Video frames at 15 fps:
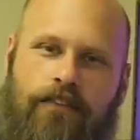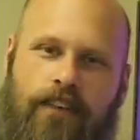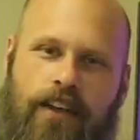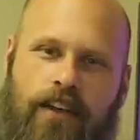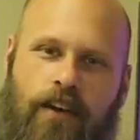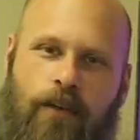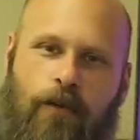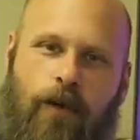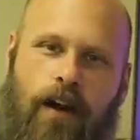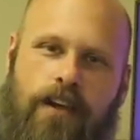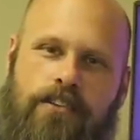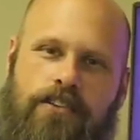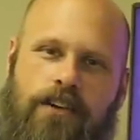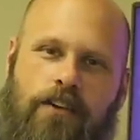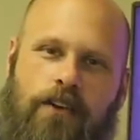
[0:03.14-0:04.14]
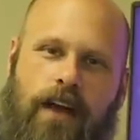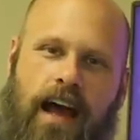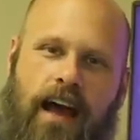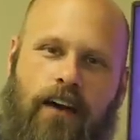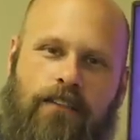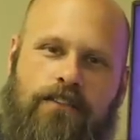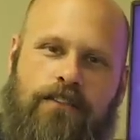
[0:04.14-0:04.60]
out a video where I showed
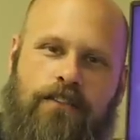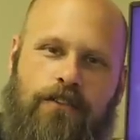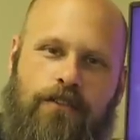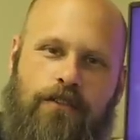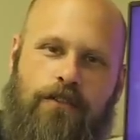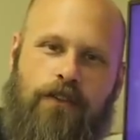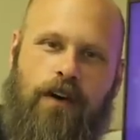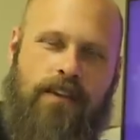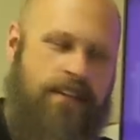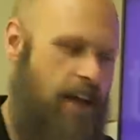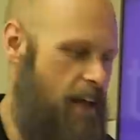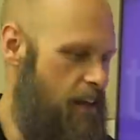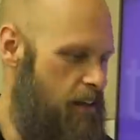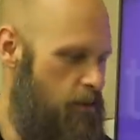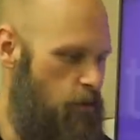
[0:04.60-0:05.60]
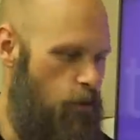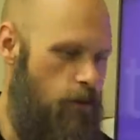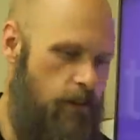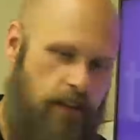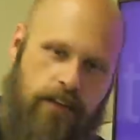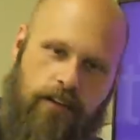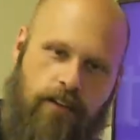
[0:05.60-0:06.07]
how to take your
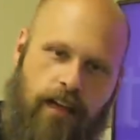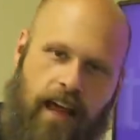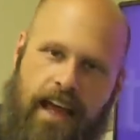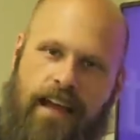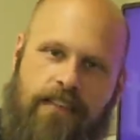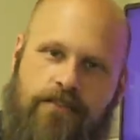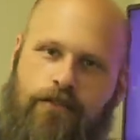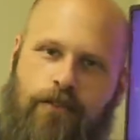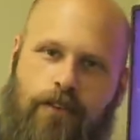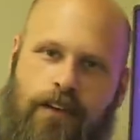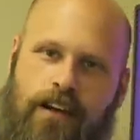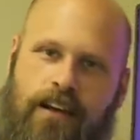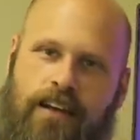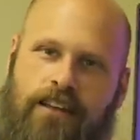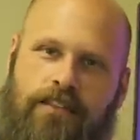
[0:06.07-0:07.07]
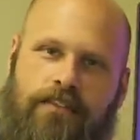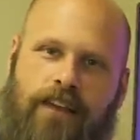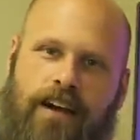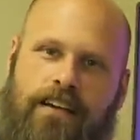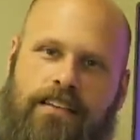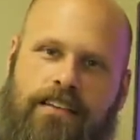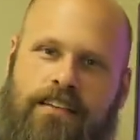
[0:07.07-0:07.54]
little Android
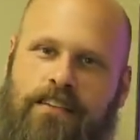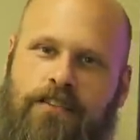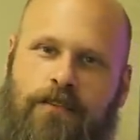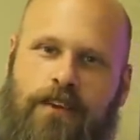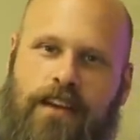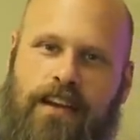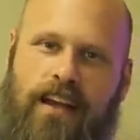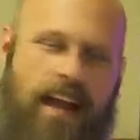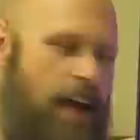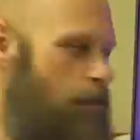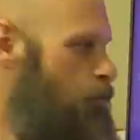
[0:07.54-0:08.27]
device screen